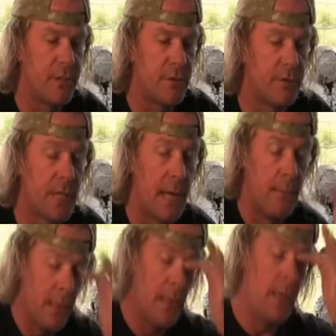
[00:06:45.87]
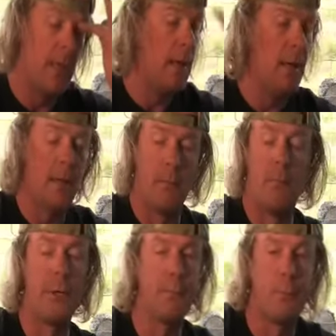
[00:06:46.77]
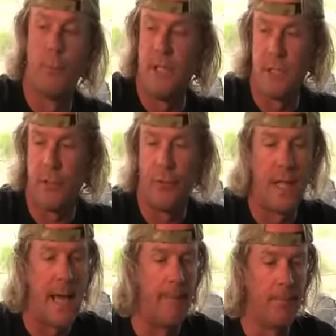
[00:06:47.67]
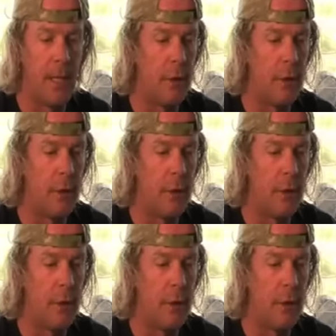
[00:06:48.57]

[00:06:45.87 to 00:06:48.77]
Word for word: single time multiple reasons for that.